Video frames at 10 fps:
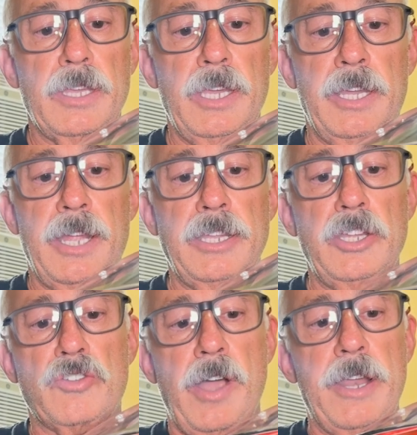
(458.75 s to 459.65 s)
and I
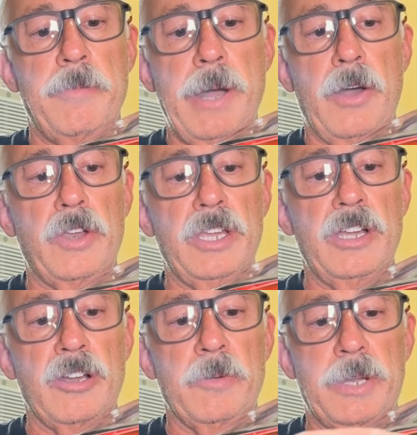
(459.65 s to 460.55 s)
did try to mount it
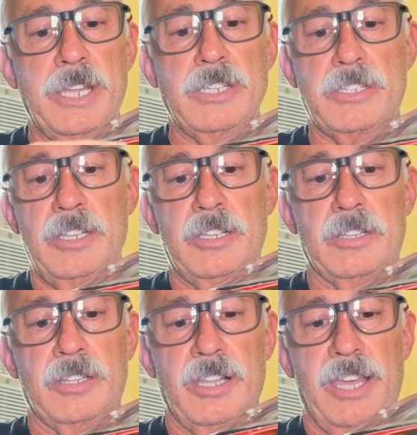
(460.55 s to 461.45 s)
here, but I just
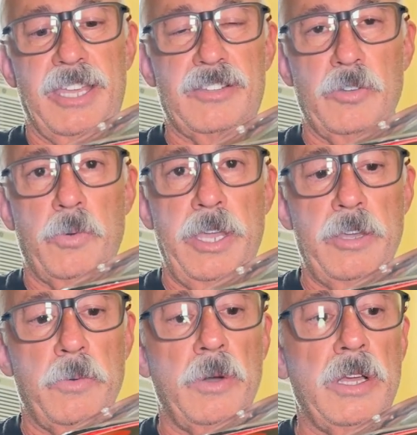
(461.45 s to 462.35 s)
didn't like the way
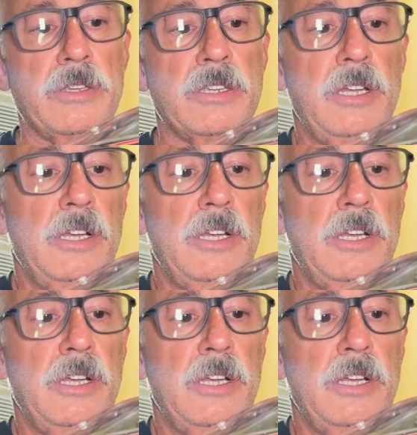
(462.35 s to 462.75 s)
it was.